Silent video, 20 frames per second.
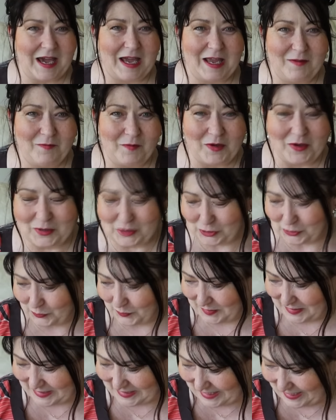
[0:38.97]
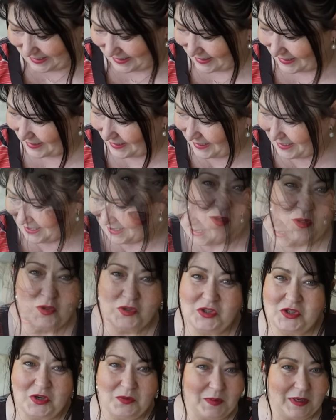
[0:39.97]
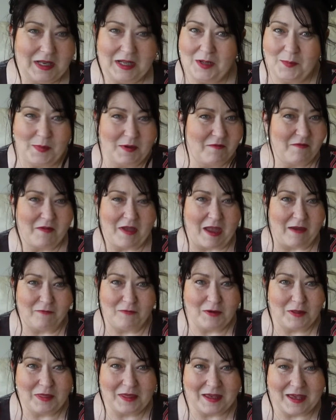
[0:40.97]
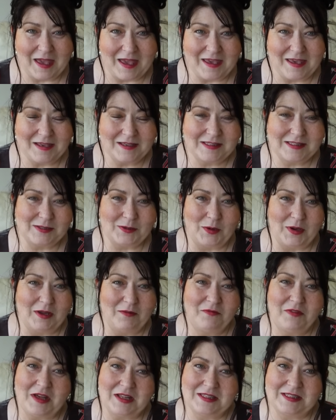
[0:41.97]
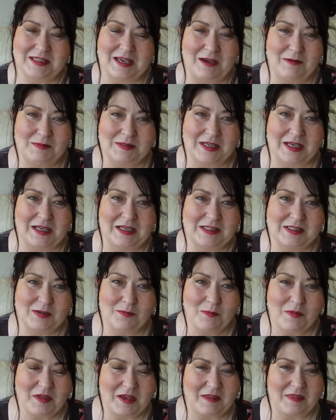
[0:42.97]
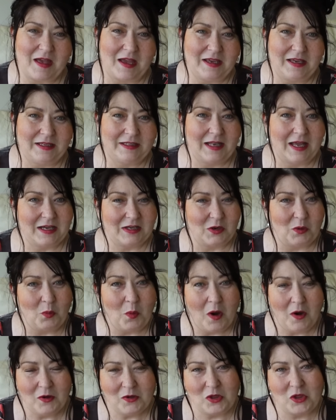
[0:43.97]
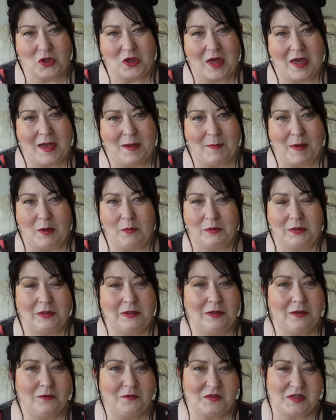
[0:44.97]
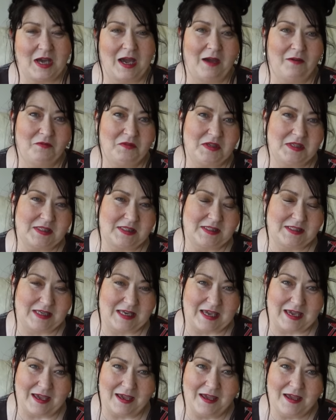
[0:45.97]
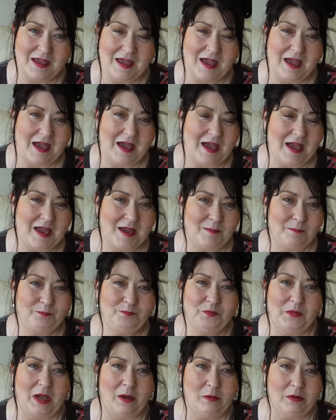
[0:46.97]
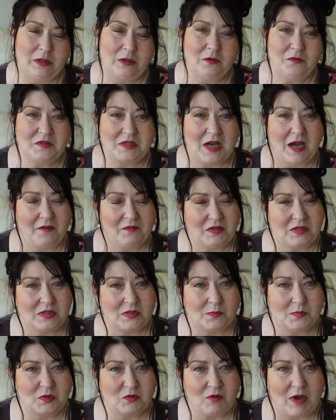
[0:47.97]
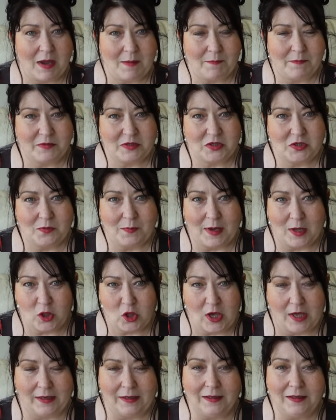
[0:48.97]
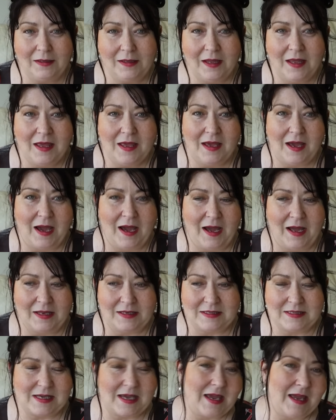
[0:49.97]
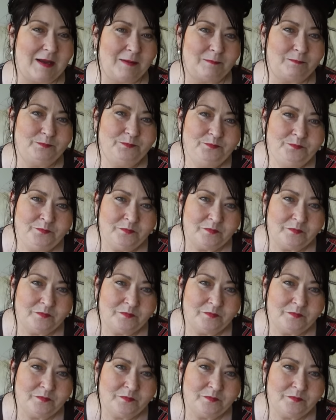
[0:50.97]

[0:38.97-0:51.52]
diverse, I would say. Yeah, I just do a little bit of everything here. So if that sounds like something that you'd like to watch, um, I would love to have you stay. Um, I would love to have you subscribe to my channel and um,